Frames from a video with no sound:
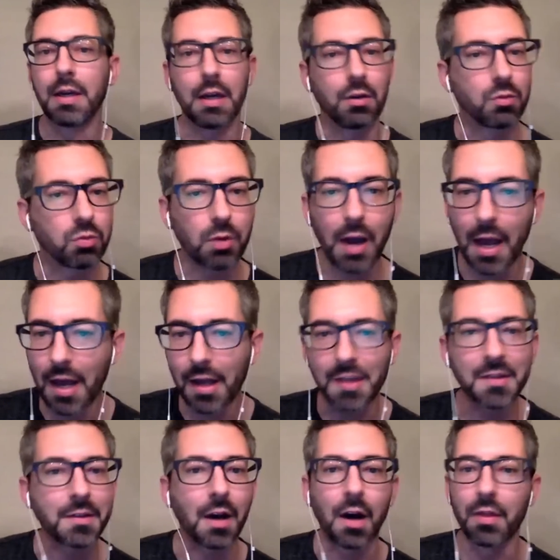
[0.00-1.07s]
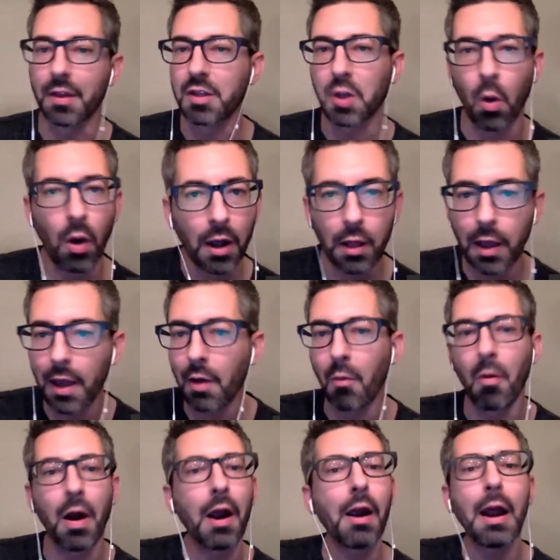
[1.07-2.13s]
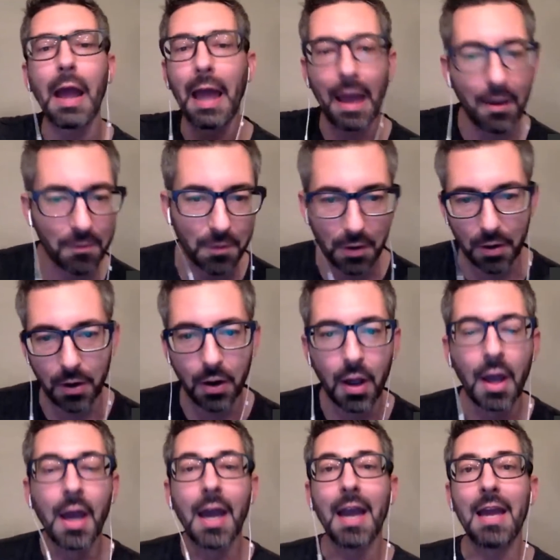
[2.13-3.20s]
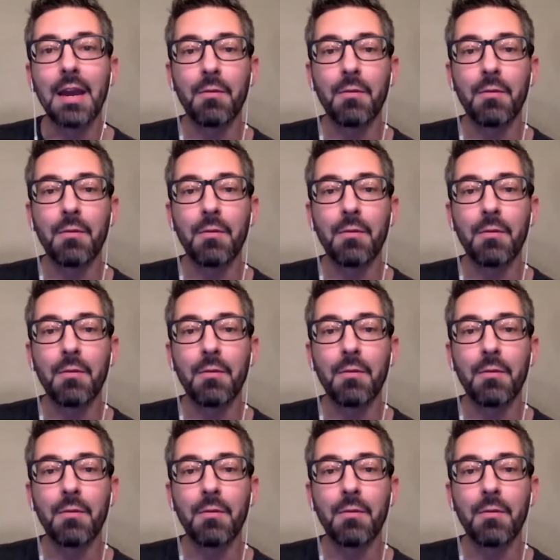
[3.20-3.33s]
getting dressed, on the toilet, wherever.